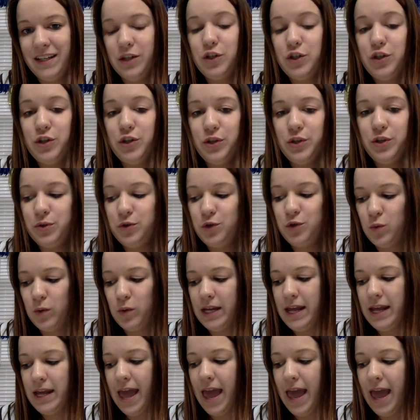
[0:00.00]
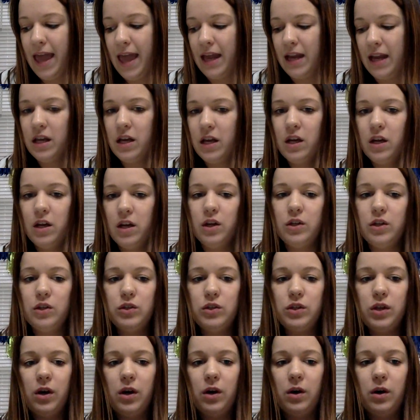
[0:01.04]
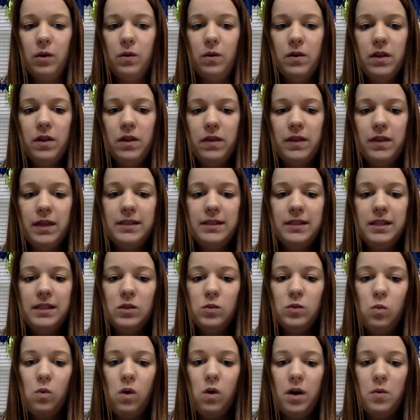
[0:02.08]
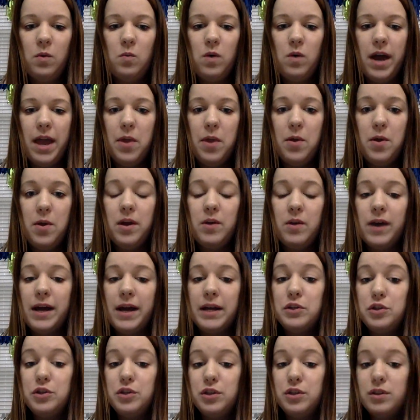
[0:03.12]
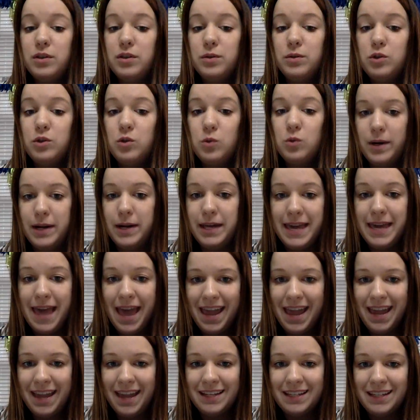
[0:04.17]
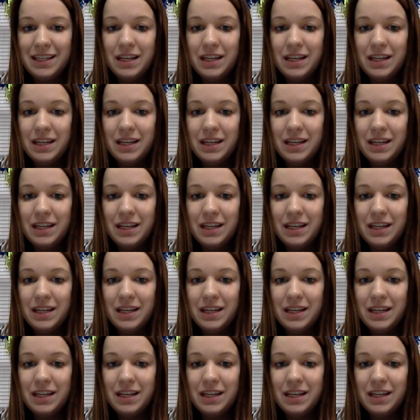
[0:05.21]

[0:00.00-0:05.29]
2:28. So this is one way you can write 2:28.